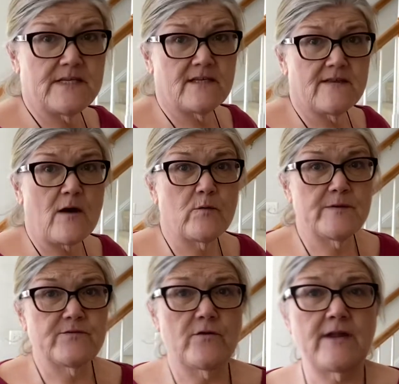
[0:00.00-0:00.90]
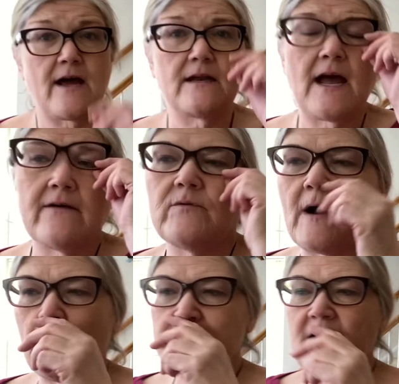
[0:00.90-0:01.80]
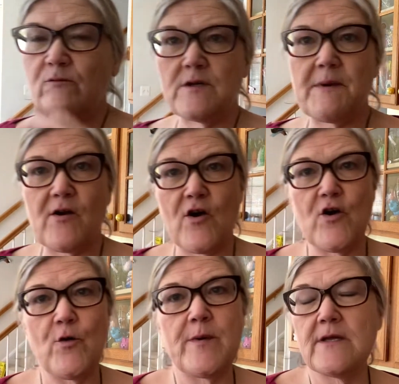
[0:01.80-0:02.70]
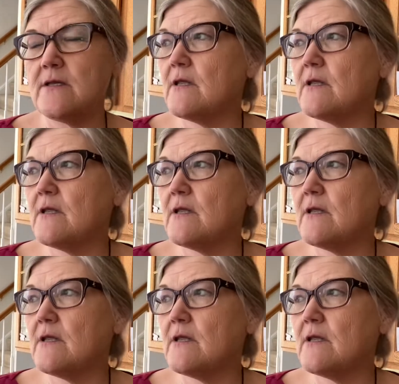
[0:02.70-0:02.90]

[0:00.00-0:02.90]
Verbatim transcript: none of that will be thrown out. I have I always have one in my car open,